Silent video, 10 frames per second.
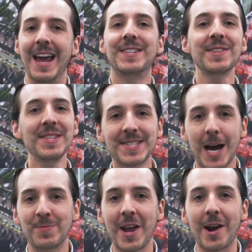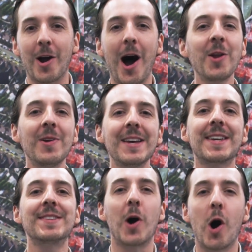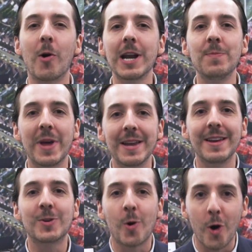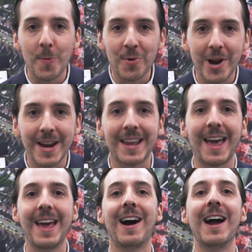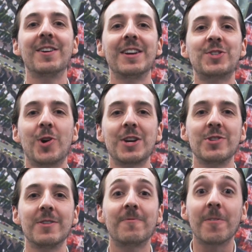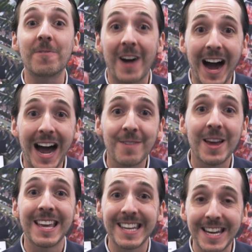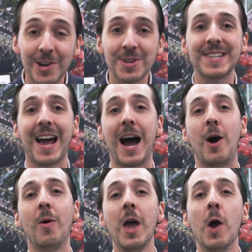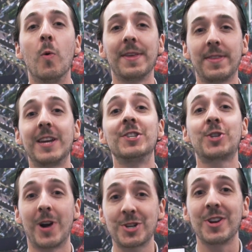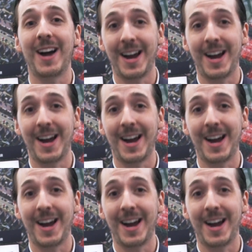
It doesn't stop there. Autodesk has already been incorporating AI into construction for five years now with Construction